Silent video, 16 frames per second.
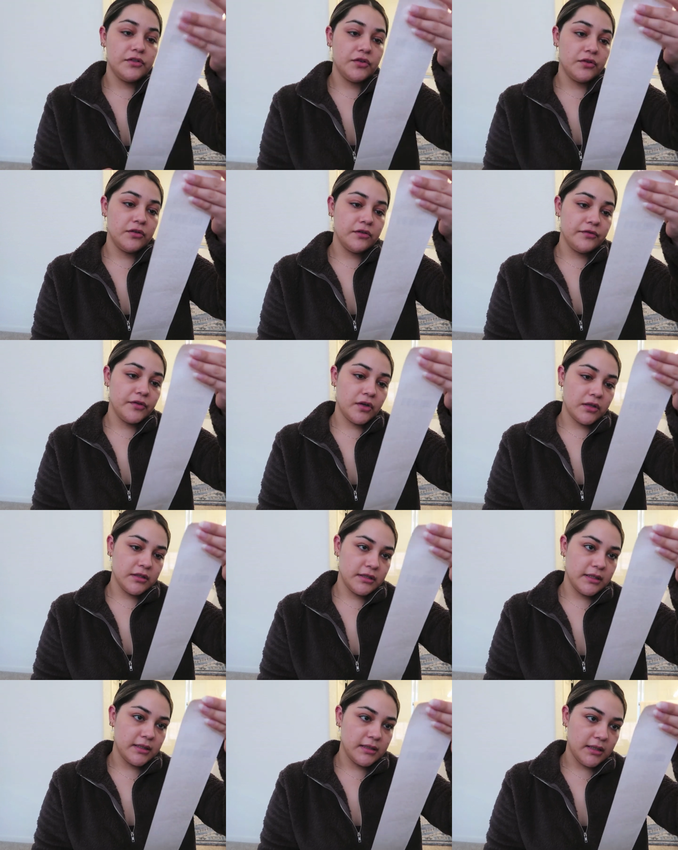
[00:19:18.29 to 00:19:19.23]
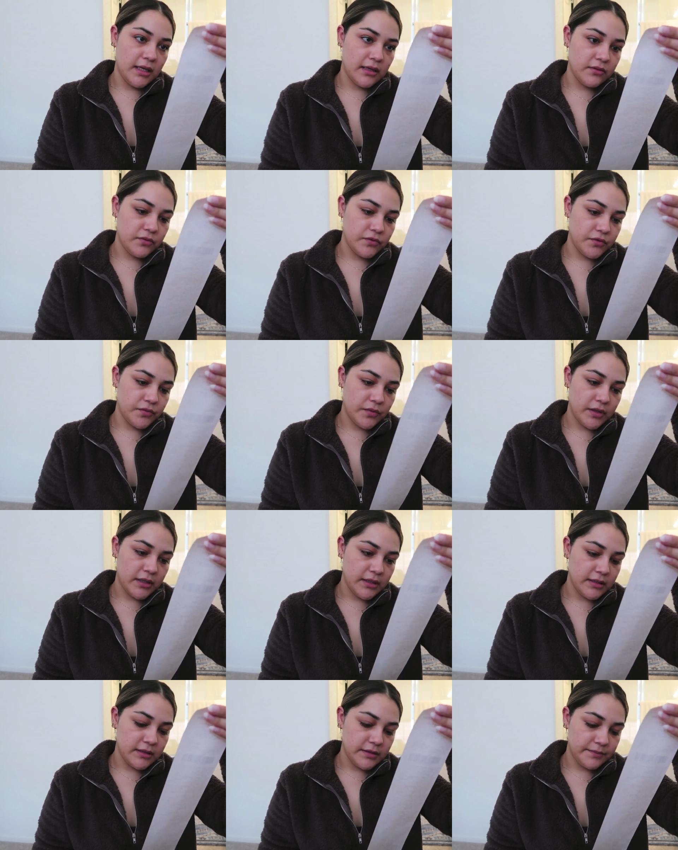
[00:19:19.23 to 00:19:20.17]
The total for all six candles
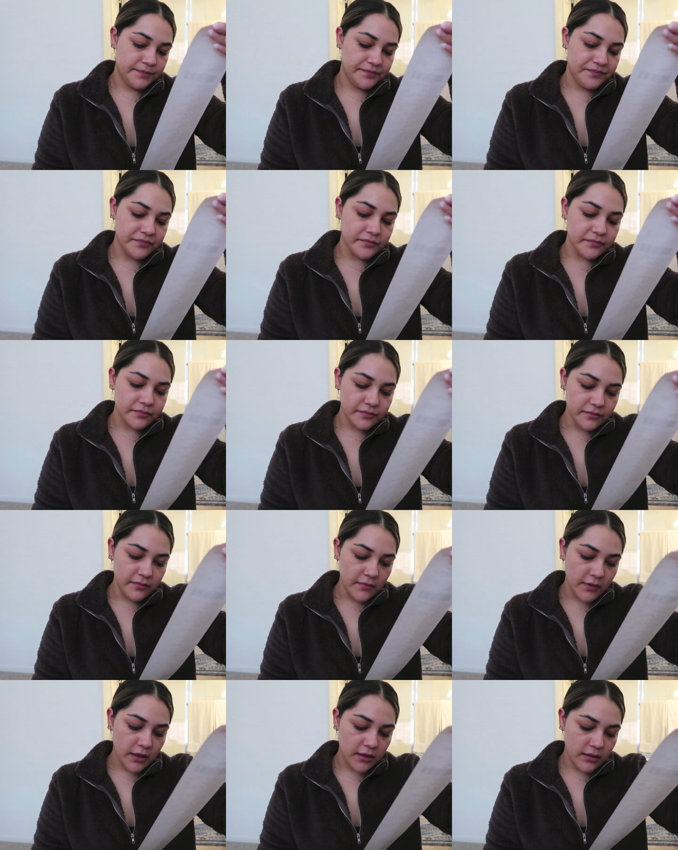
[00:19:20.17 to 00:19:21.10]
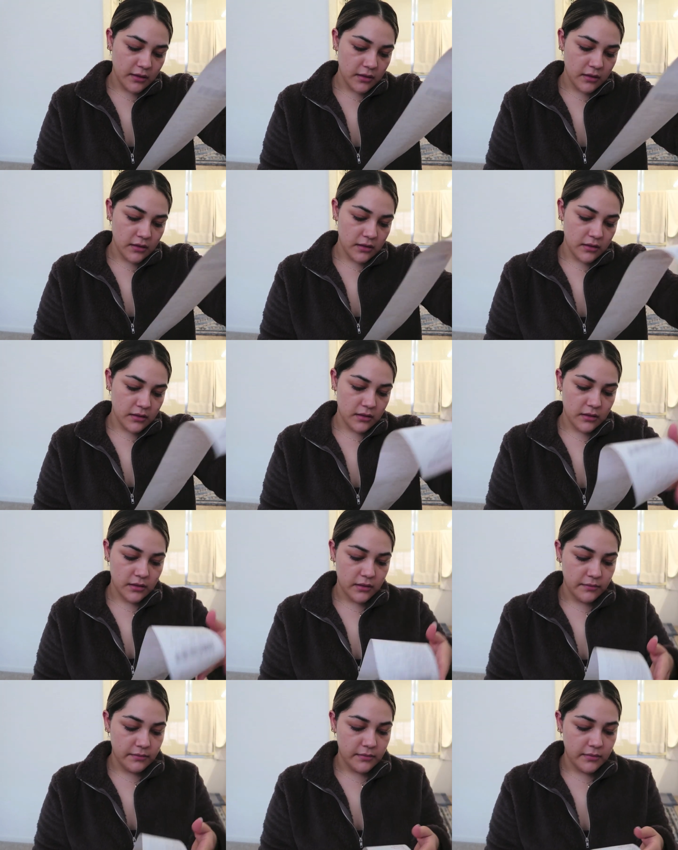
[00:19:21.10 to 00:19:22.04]
was
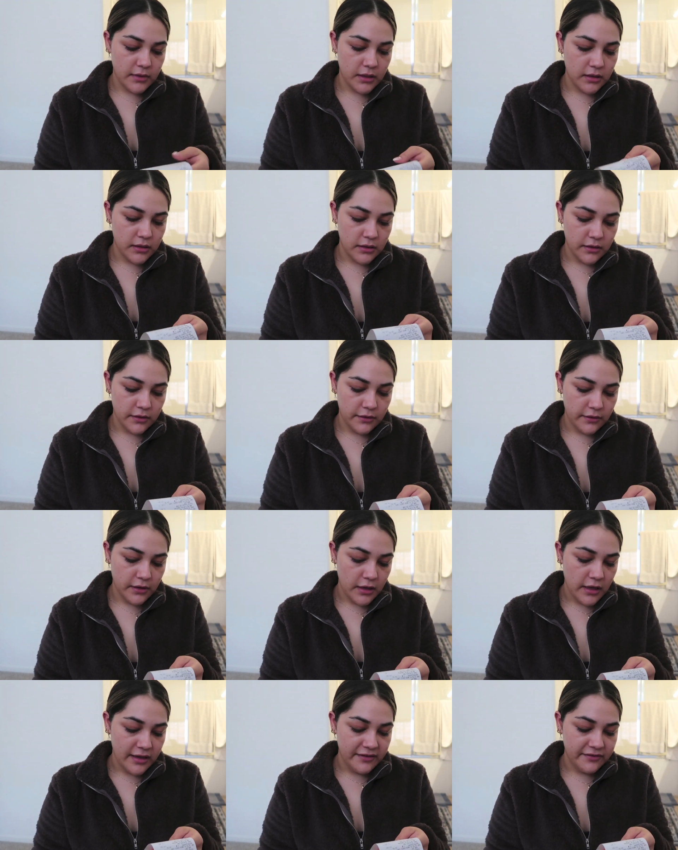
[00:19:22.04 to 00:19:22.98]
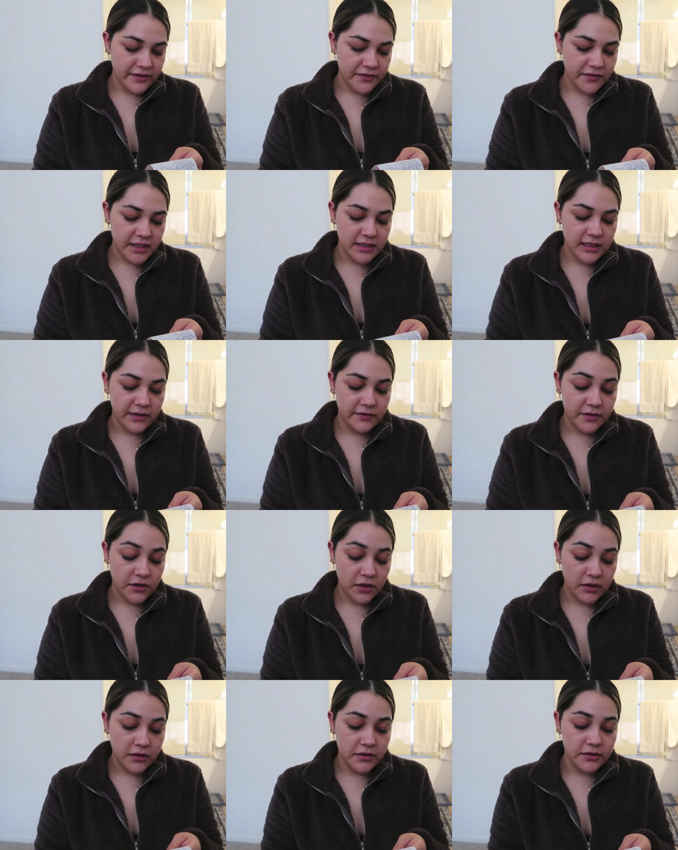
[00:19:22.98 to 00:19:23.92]
um,
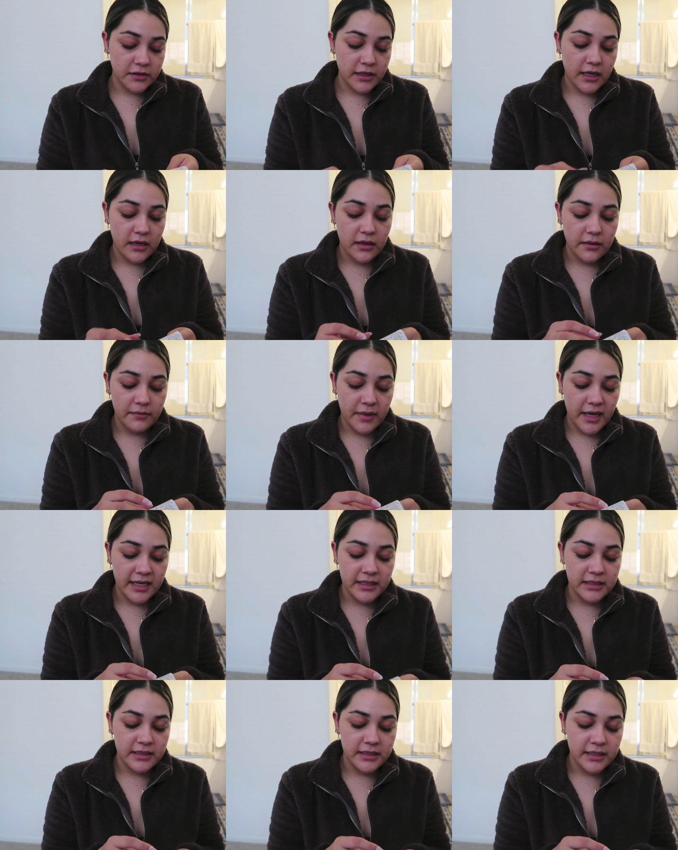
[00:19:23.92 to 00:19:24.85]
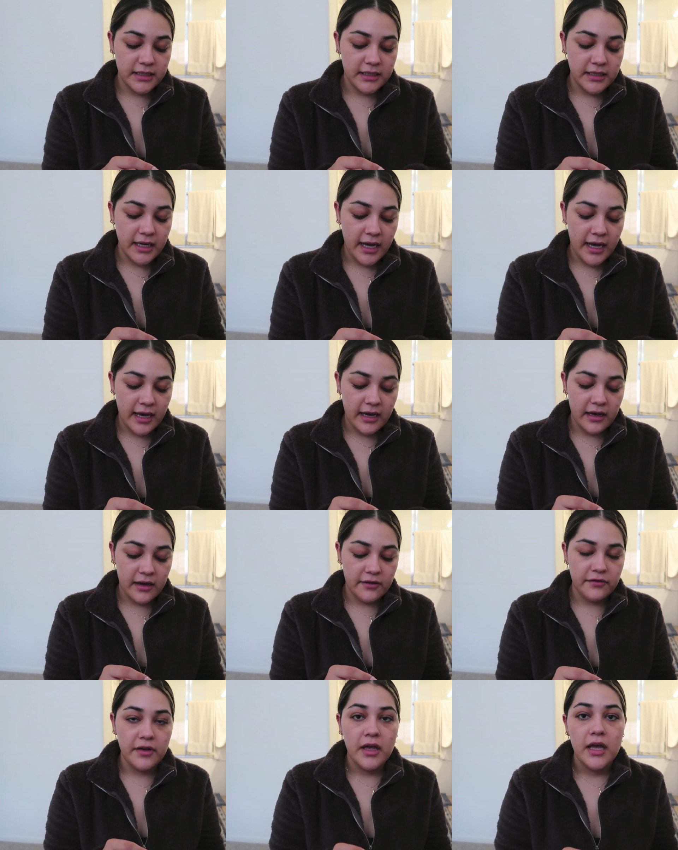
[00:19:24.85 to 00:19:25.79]
$57. Um, I did
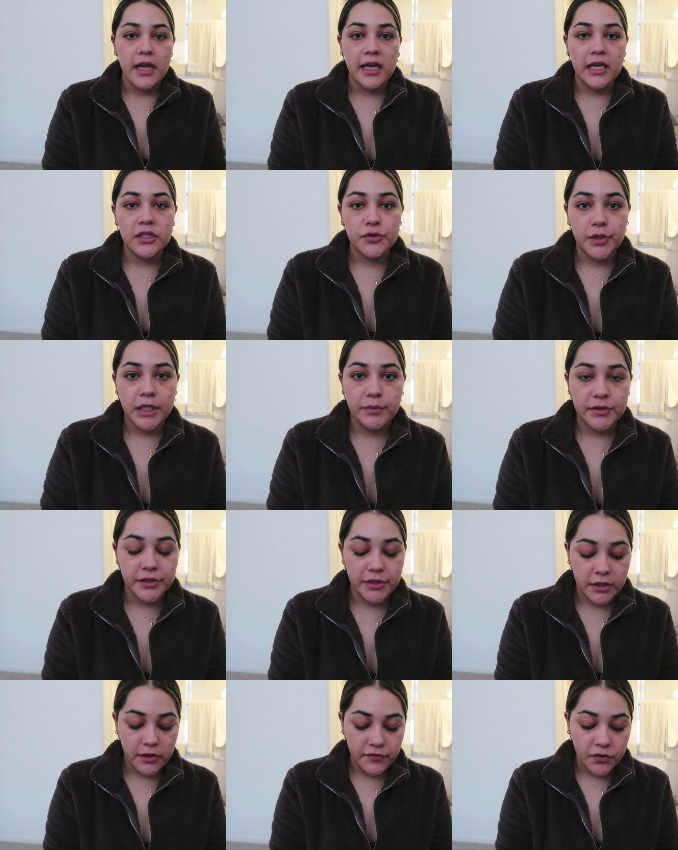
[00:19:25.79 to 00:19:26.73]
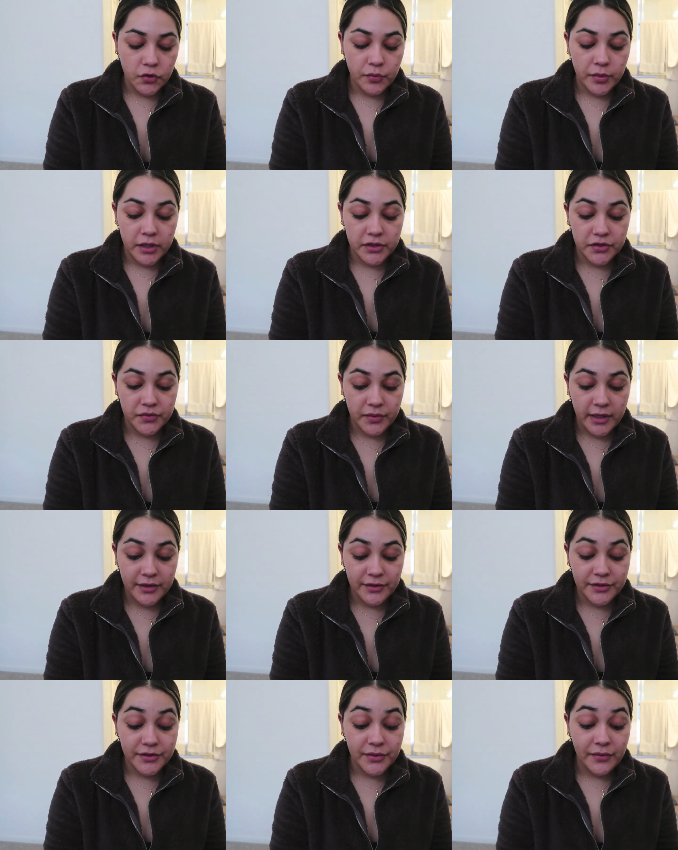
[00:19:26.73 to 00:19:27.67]
have a 20% off coupon as
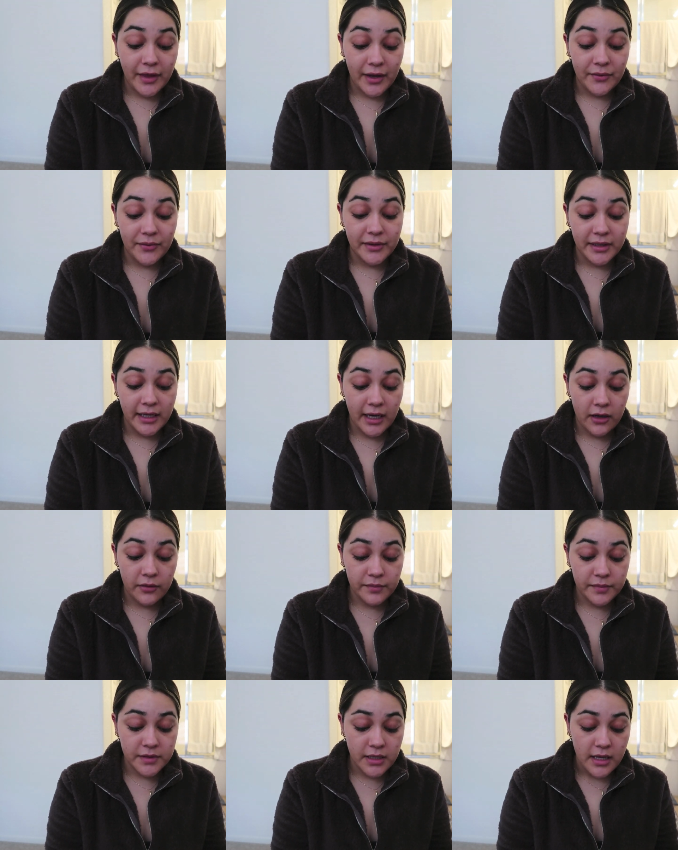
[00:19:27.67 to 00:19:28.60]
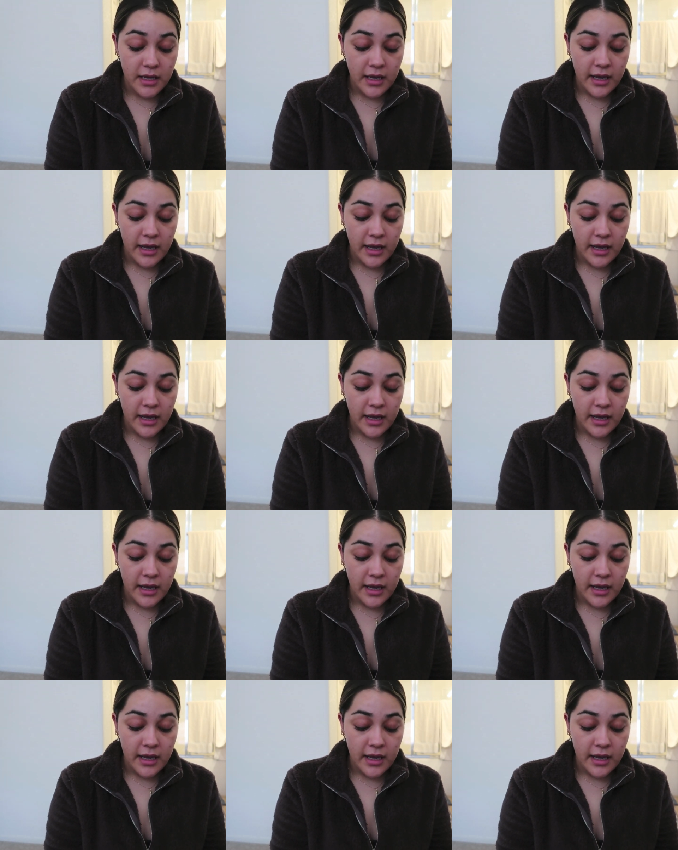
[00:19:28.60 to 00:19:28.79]
well, so that really helped.